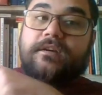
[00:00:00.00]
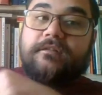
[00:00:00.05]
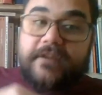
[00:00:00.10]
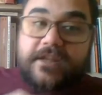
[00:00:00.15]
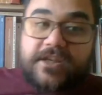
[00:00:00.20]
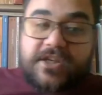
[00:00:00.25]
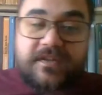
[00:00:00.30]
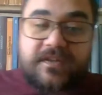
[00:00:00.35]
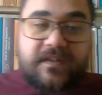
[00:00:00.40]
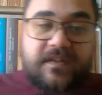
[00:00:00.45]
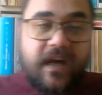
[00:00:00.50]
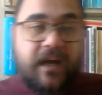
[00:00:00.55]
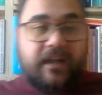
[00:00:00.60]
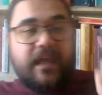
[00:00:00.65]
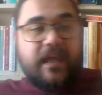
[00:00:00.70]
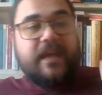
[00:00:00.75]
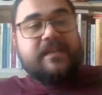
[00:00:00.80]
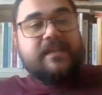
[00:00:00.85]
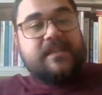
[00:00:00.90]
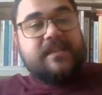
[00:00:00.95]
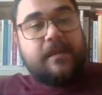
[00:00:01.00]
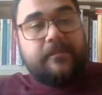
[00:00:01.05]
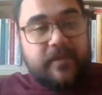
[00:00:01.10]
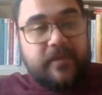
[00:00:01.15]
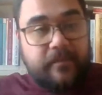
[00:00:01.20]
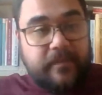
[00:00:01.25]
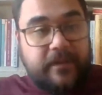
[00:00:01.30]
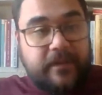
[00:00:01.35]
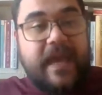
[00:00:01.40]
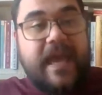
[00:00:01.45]
which is
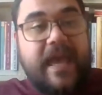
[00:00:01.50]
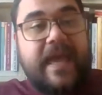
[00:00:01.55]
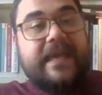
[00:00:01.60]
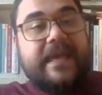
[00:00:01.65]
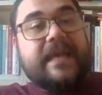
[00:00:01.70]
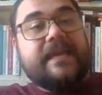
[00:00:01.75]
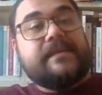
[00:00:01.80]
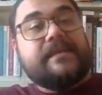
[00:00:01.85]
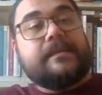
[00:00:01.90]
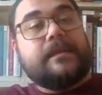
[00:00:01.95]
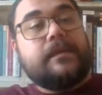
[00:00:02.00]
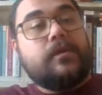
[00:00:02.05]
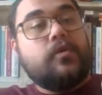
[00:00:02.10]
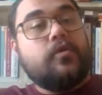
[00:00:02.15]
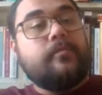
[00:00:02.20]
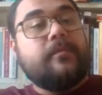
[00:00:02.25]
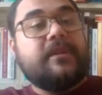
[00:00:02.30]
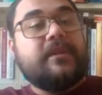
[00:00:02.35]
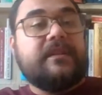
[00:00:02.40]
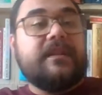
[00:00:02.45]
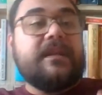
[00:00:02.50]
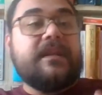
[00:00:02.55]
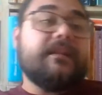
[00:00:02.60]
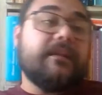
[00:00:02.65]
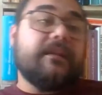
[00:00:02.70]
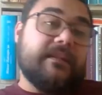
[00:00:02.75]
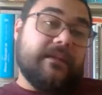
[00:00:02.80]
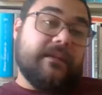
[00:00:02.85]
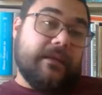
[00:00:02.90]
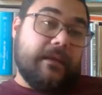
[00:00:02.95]
unacceptable against the human
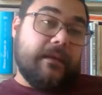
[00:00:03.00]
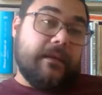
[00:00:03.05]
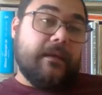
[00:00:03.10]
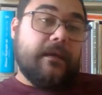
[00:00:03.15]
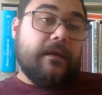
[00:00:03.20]
dignity,